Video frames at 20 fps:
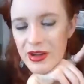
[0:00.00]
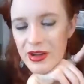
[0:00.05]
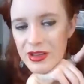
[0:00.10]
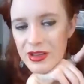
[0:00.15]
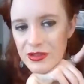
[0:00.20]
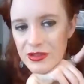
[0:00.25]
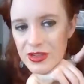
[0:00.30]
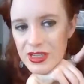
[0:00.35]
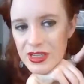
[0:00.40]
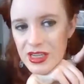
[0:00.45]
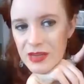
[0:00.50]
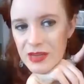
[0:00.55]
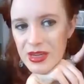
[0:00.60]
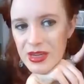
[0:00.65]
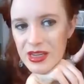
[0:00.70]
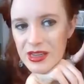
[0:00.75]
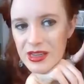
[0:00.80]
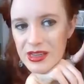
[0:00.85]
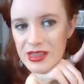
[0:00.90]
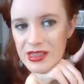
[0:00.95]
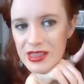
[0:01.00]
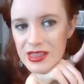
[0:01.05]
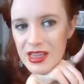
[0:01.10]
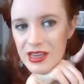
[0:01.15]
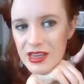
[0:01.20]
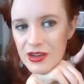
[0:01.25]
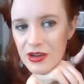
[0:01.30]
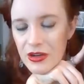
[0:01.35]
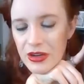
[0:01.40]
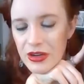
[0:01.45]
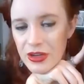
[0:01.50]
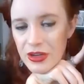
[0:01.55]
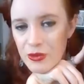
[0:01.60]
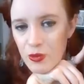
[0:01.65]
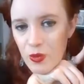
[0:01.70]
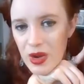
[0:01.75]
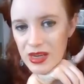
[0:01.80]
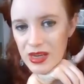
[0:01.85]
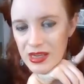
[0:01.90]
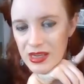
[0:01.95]
Hunter D because they'd already
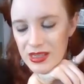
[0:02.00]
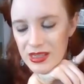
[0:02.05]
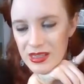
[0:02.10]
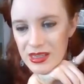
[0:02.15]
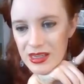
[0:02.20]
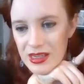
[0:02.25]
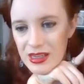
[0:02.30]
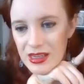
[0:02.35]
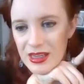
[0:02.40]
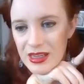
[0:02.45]
read it.